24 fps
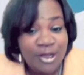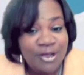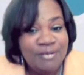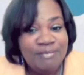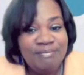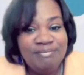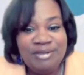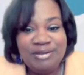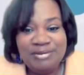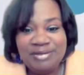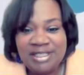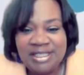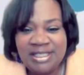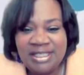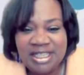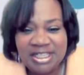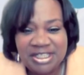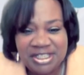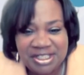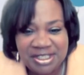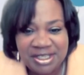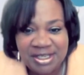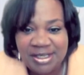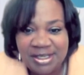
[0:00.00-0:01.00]

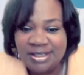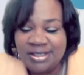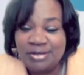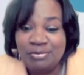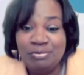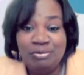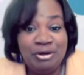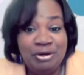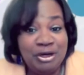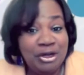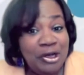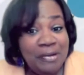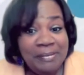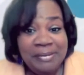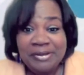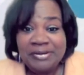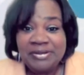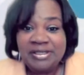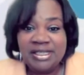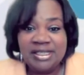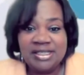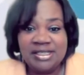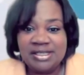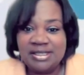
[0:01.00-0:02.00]
musicians, real
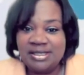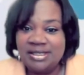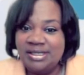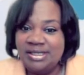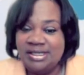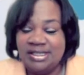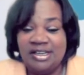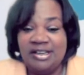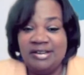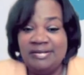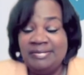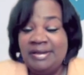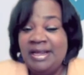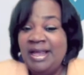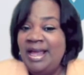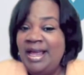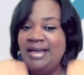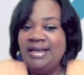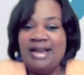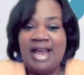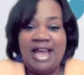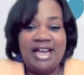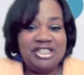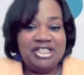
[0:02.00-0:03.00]
musicianship,
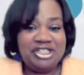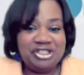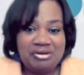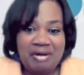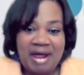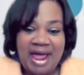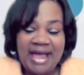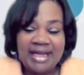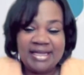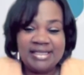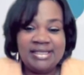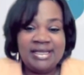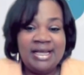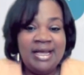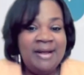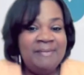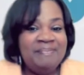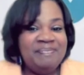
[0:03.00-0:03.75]
not tracks,